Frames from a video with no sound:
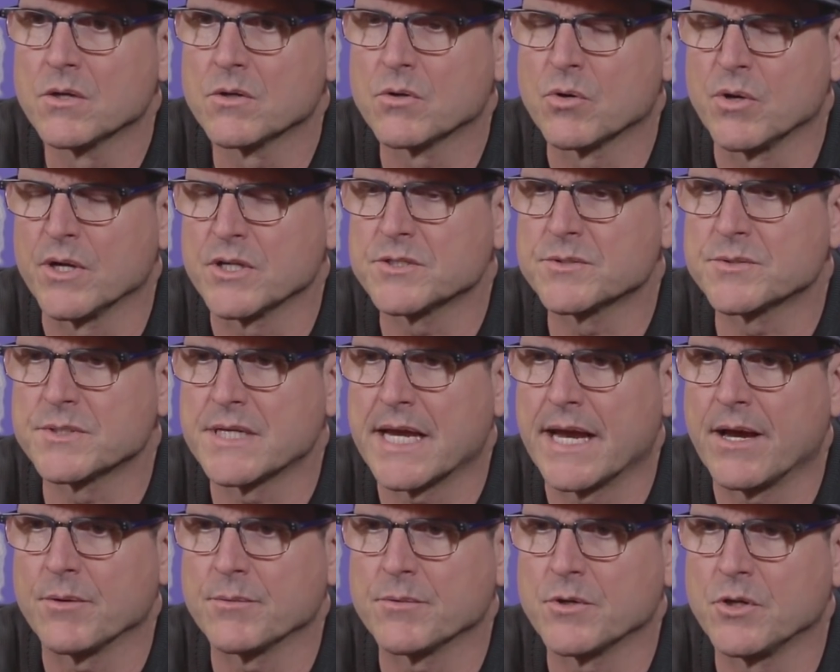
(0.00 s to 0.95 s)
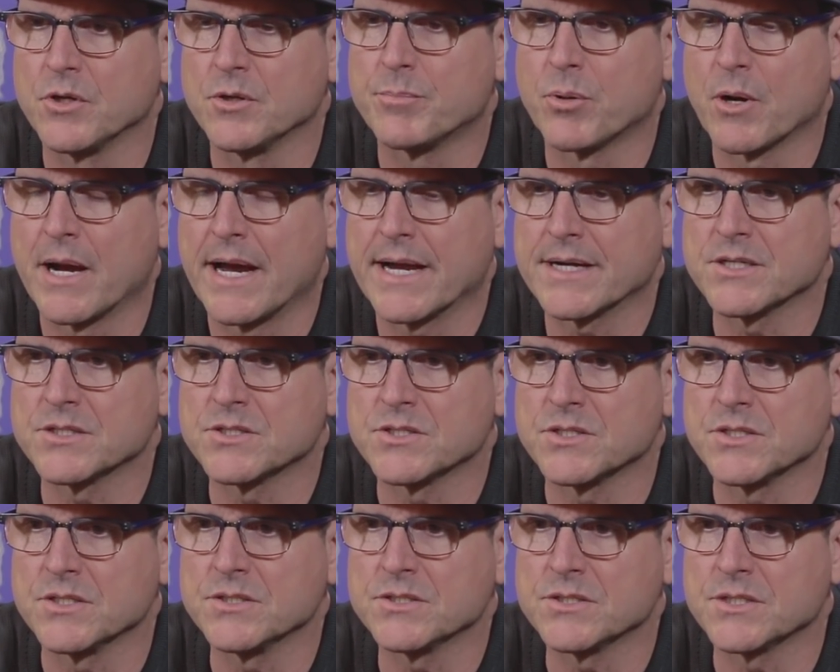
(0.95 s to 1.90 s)
crisp, sound, good
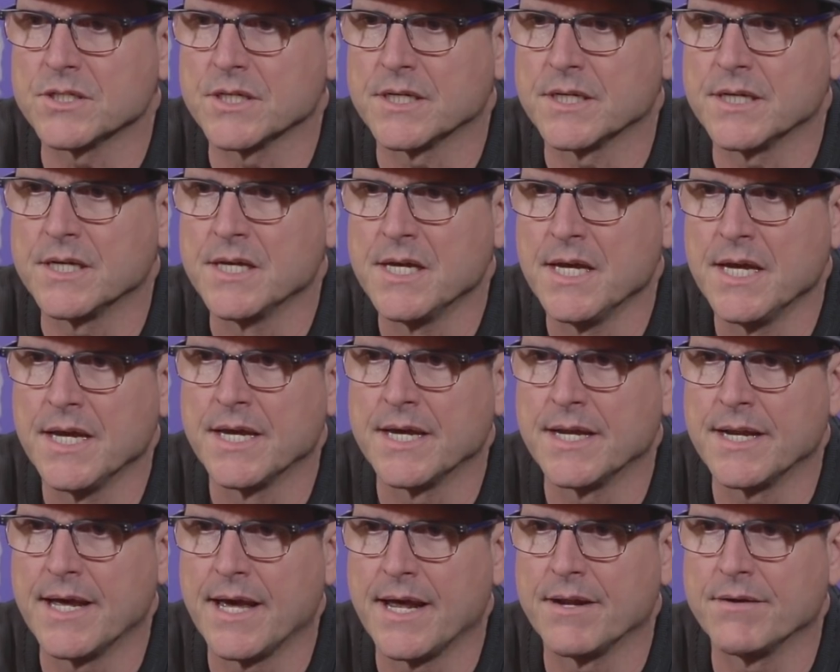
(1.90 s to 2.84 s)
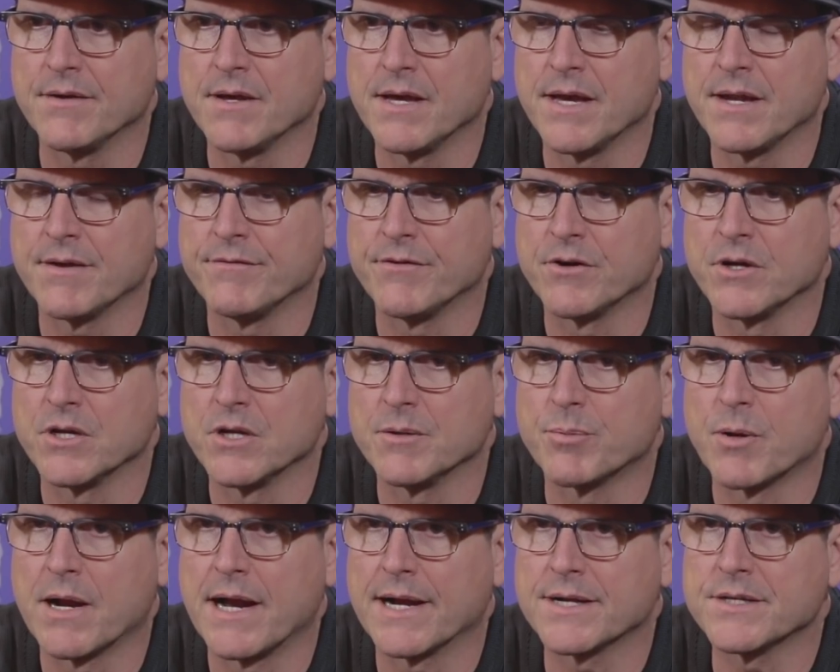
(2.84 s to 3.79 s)
practices, uh, and had a had a very
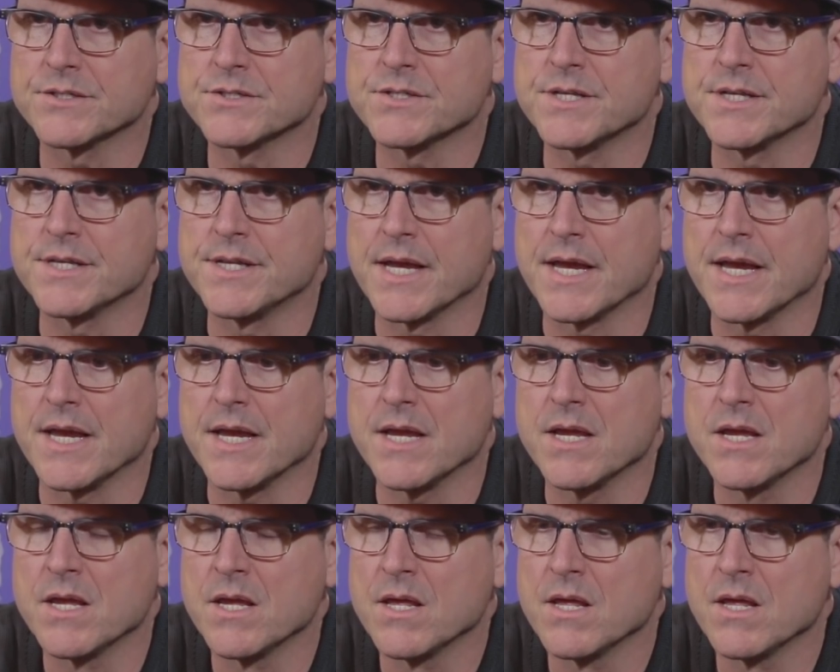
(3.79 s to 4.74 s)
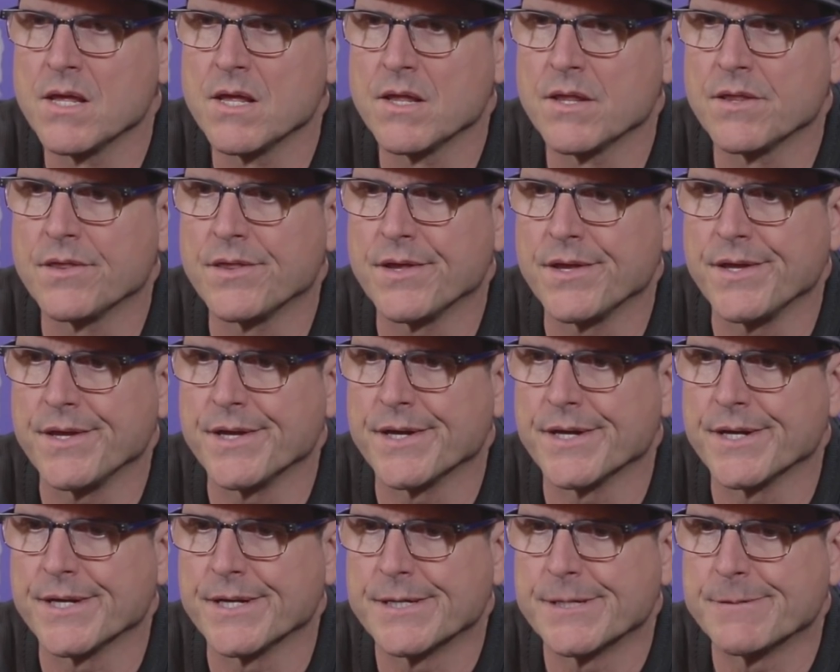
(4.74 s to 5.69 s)
good practice today. The
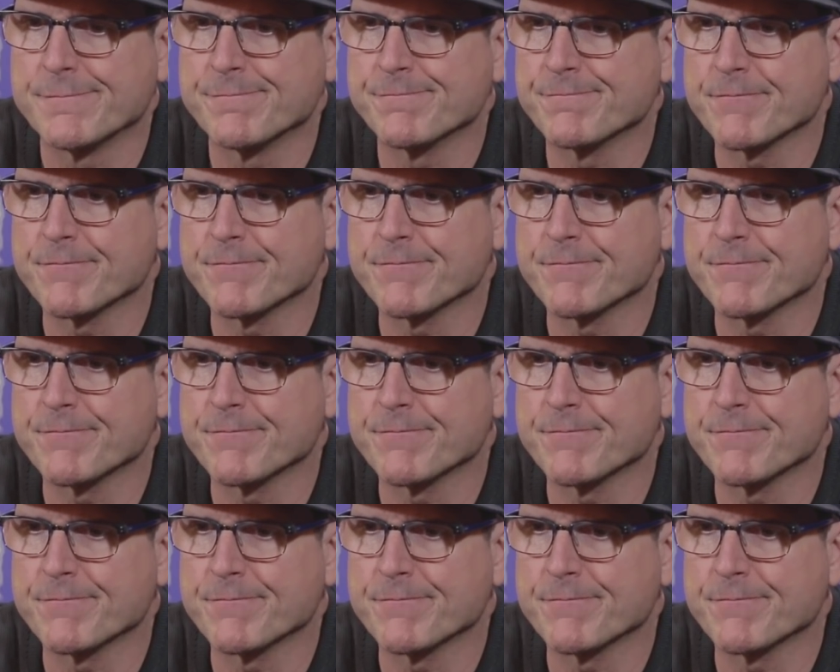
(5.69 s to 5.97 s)
uh,